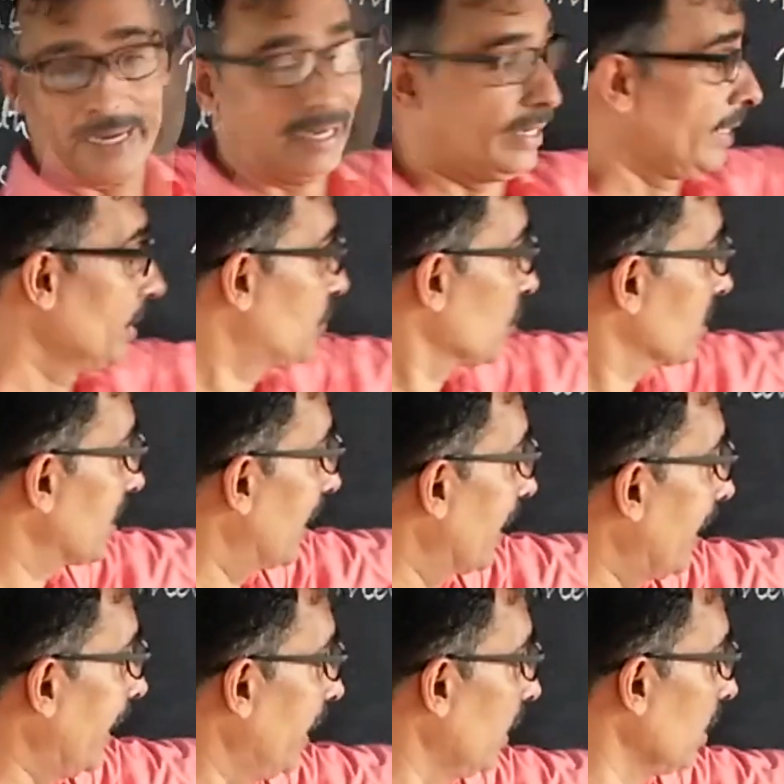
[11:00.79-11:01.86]
it reaches
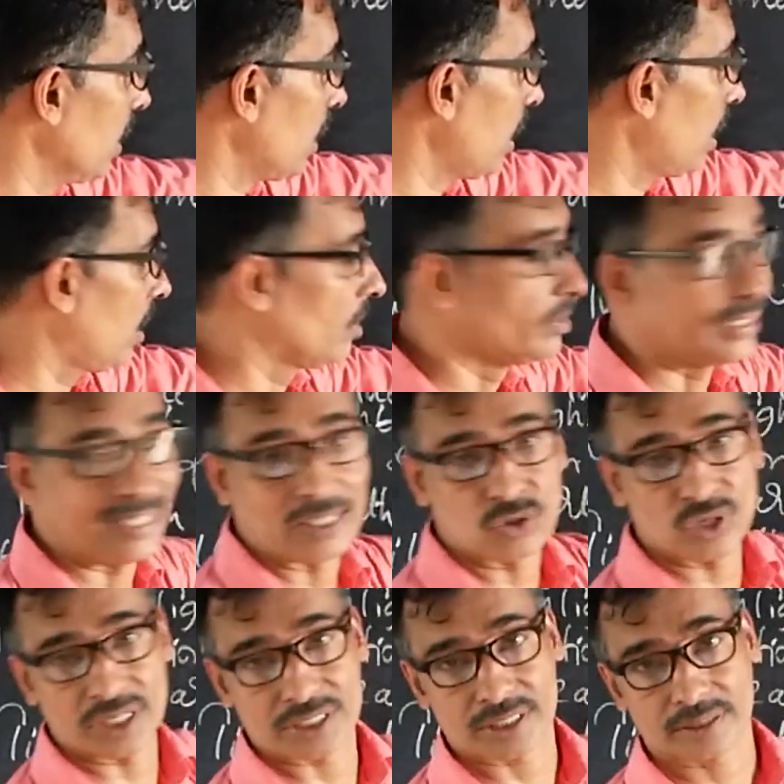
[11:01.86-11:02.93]
again on the
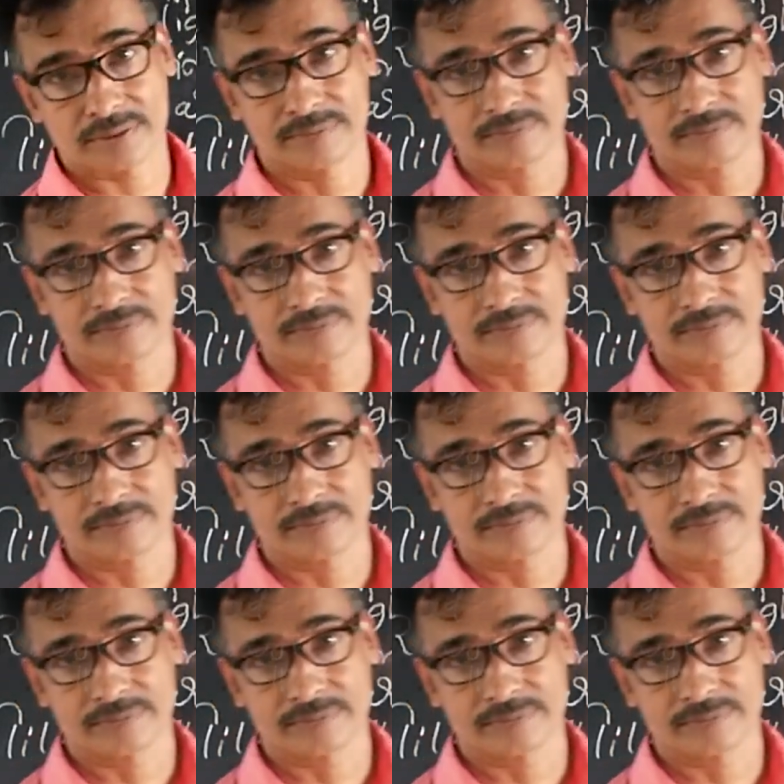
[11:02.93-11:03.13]
equator.